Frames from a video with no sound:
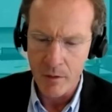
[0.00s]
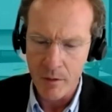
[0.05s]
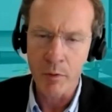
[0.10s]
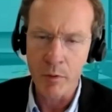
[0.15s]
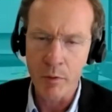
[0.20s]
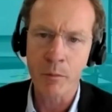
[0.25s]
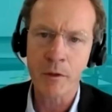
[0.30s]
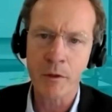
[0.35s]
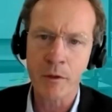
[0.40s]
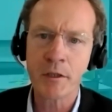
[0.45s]

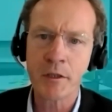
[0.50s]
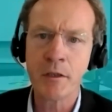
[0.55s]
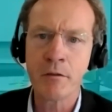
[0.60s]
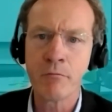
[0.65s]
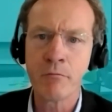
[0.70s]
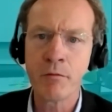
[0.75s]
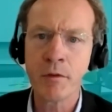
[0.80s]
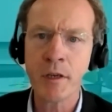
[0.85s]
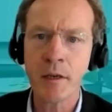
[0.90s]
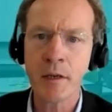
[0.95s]
But what she
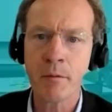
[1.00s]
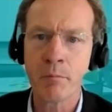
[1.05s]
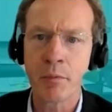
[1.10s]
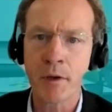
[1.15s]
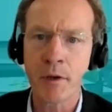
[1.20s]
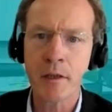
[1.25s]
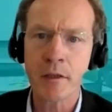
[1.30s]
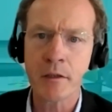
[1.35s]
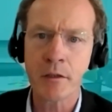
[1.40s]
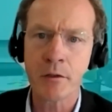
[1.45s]
really
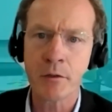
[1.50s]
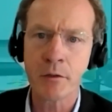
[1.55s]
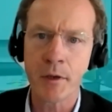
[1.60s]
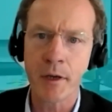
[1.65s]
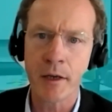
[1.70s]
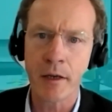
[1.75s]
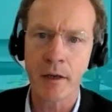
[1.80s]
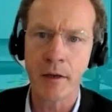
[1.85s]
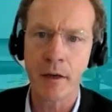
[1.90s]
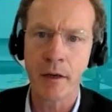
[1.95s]
brings to
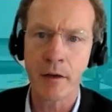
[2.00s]
Callaghan